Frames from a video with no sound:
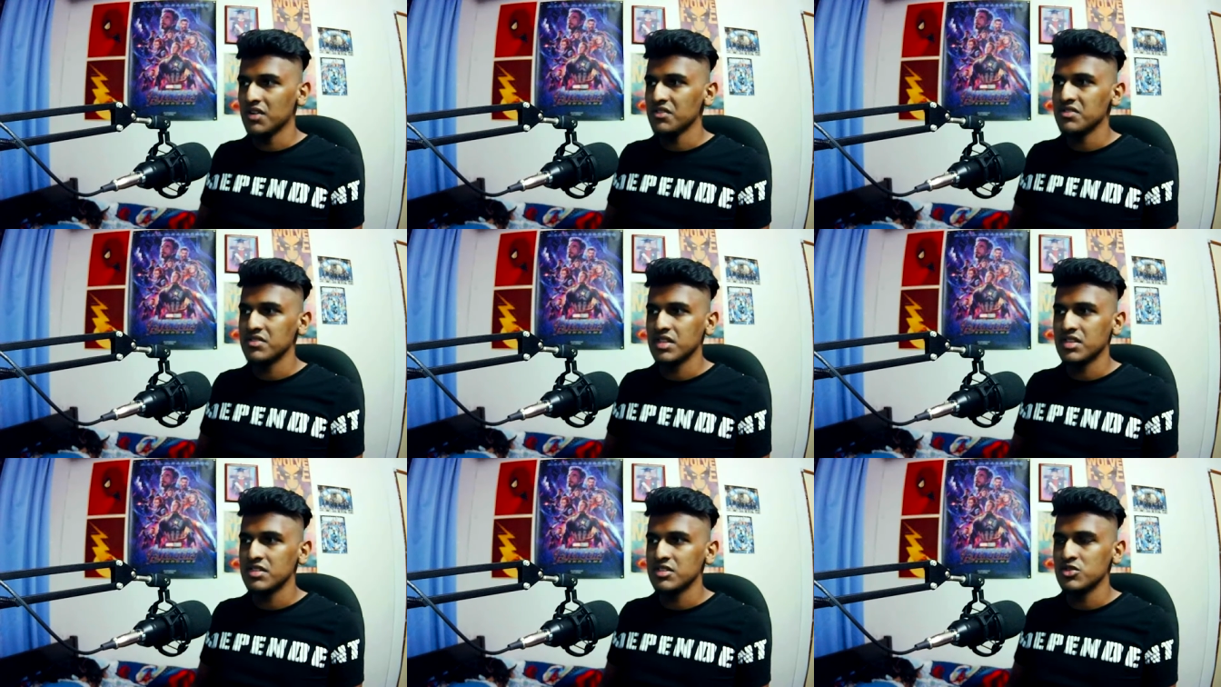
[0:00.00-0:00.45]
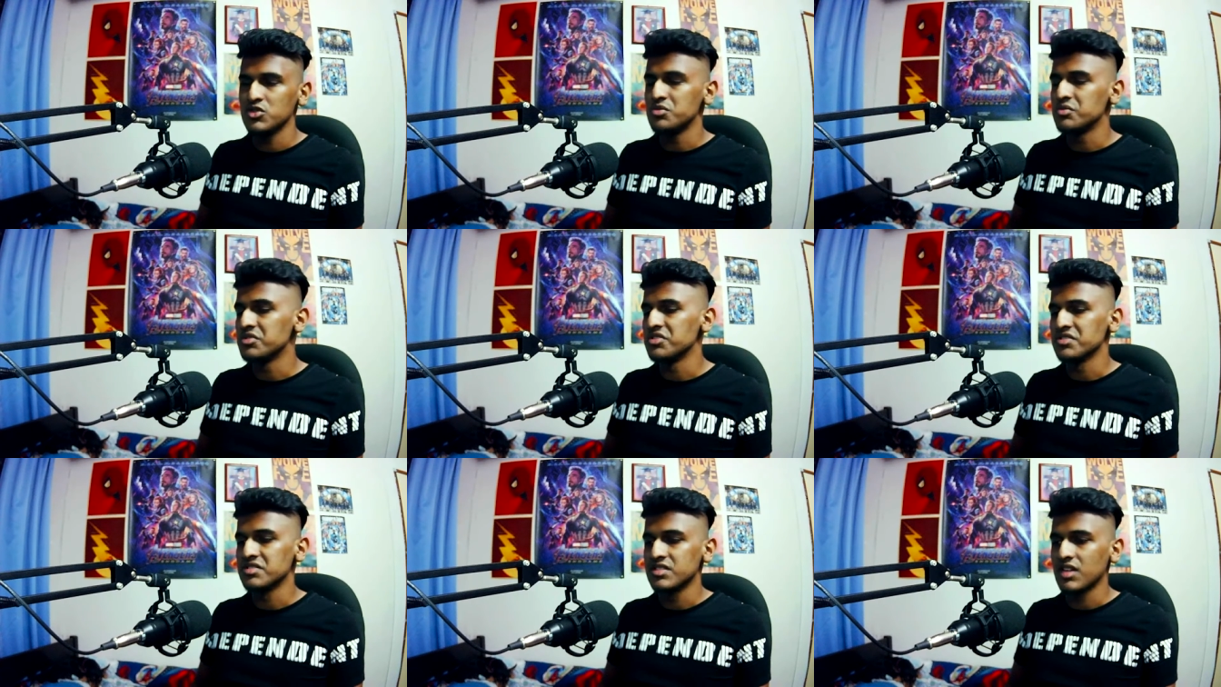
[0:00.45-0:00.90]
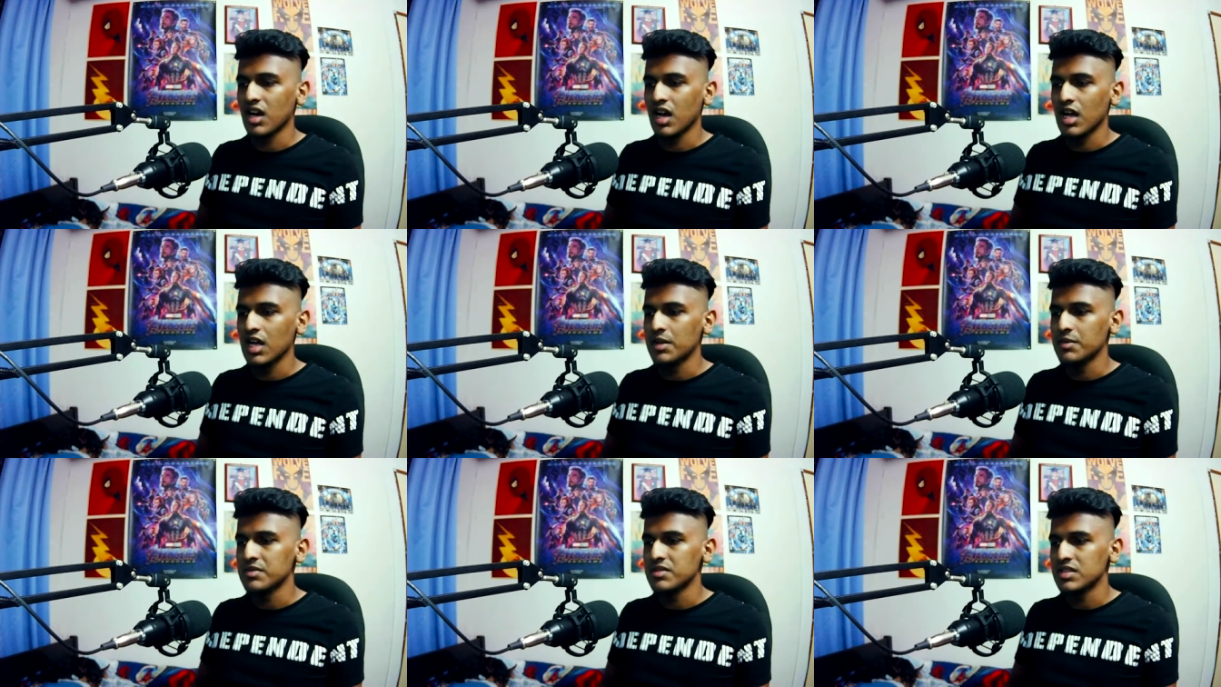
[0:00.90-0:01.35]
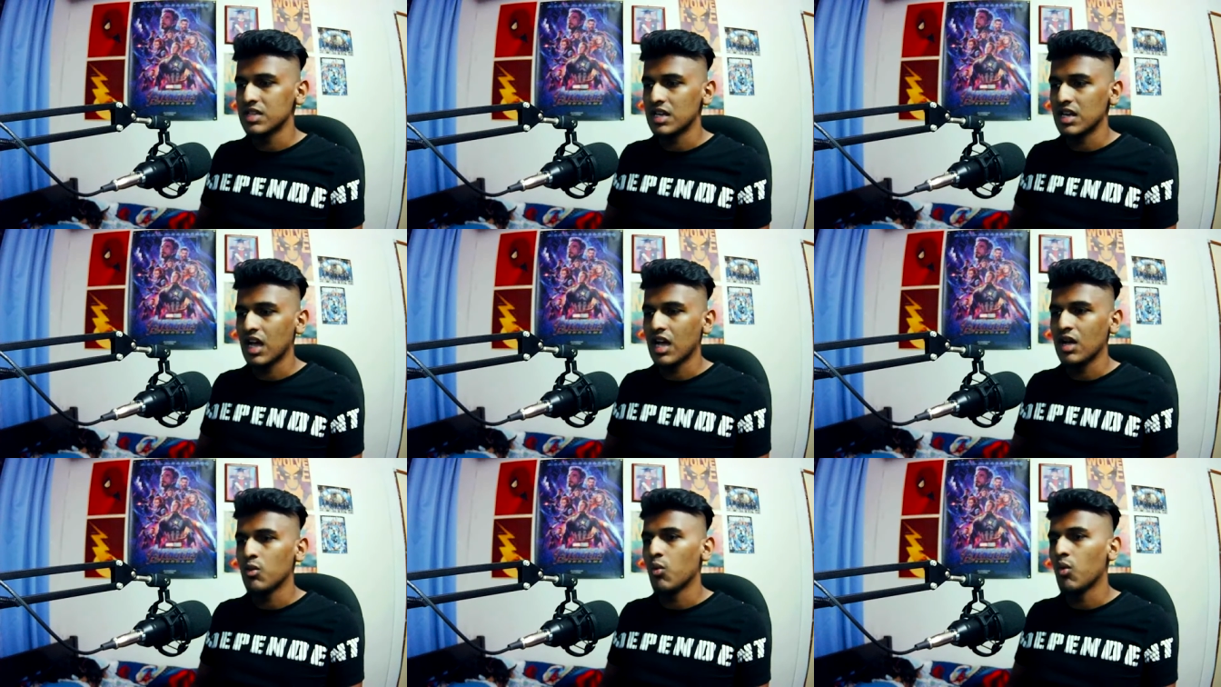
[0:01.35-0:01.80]
I've said it numerous times
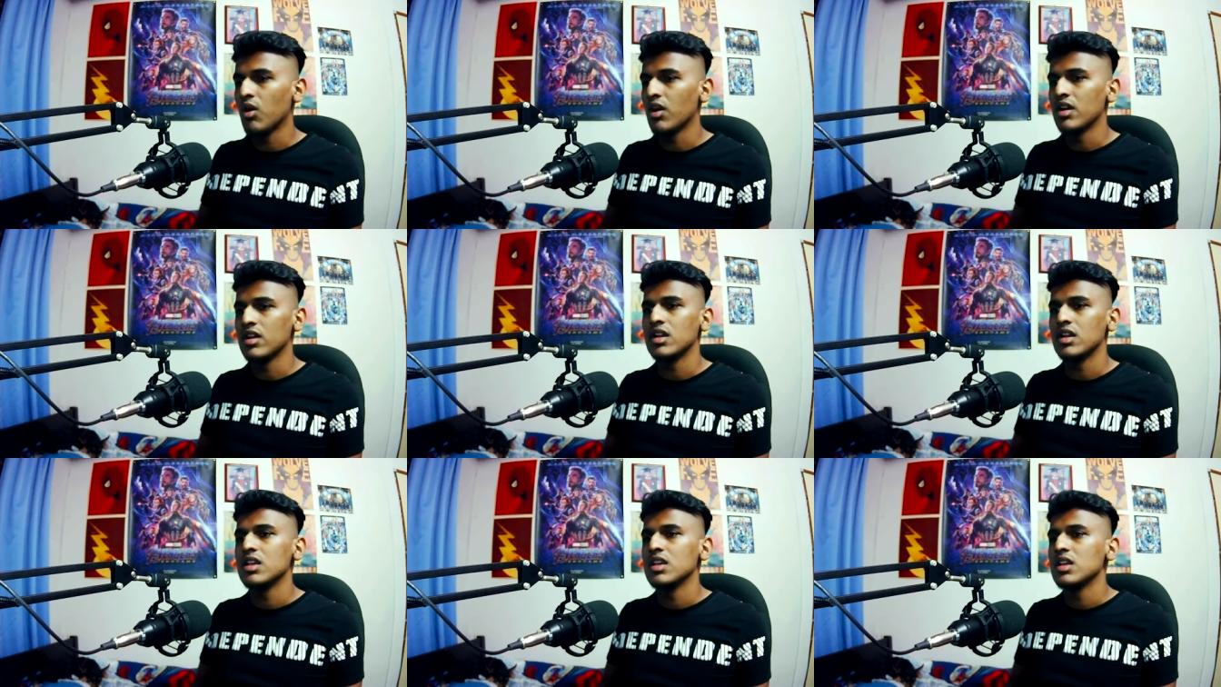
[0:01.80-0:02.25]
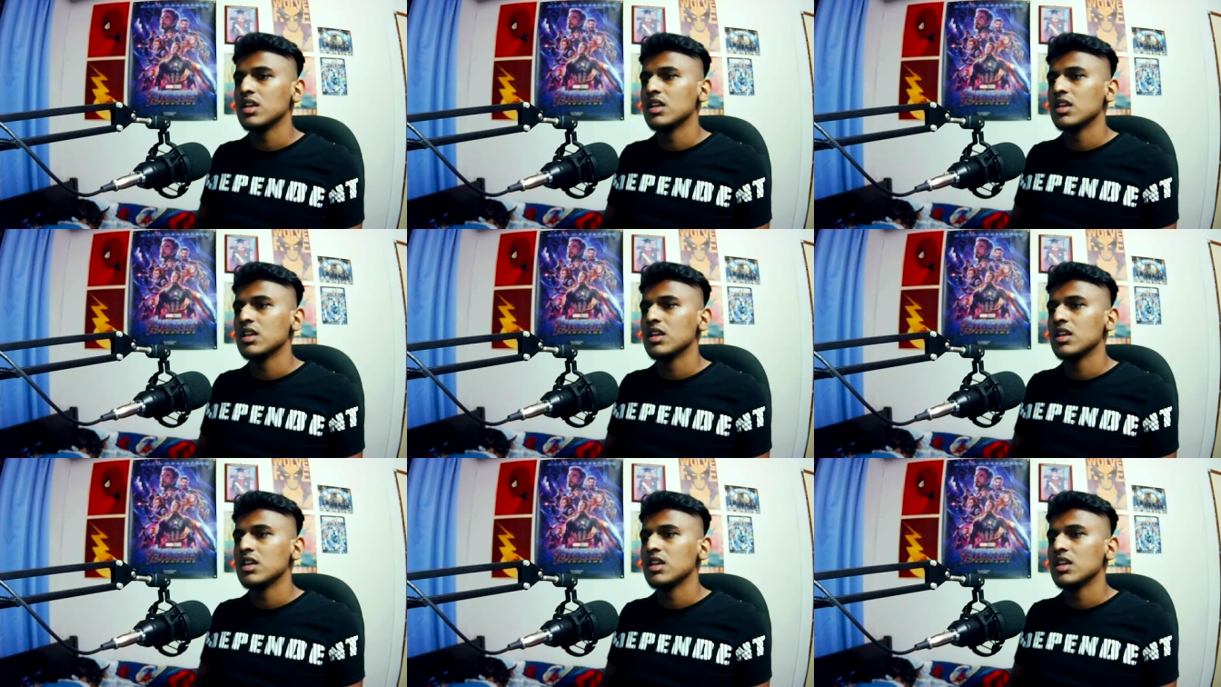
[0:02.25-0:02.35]
that I wanted